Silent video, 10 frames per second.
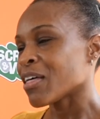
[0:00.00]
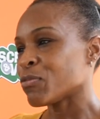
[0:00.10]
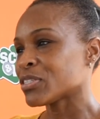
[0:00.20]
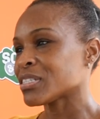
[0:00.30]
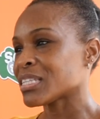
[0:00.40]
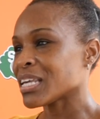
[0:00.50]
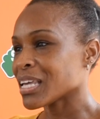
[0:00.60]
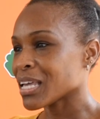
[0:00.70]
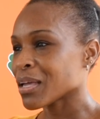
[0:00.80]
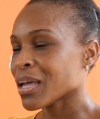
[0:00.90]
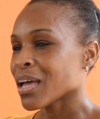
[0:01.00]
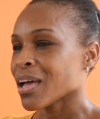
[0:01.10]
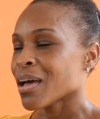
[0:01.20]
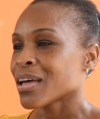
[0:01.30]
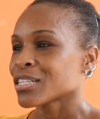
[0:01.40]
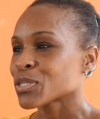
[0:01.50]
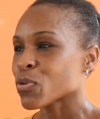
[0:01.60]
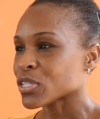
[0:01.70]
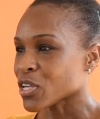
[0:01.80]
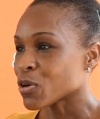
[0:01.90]
which is the
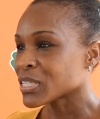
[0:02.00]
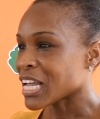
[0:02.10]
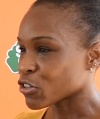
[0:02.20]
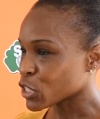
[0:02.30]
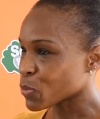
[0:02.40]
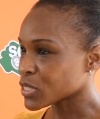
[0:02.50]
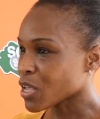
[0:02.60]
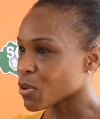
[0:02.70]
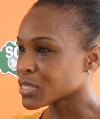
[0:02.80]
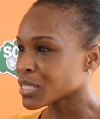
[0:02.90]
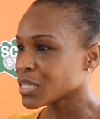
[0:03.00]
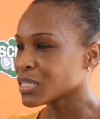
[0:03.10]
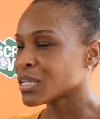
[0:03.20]
Sports Council, National Sports Council,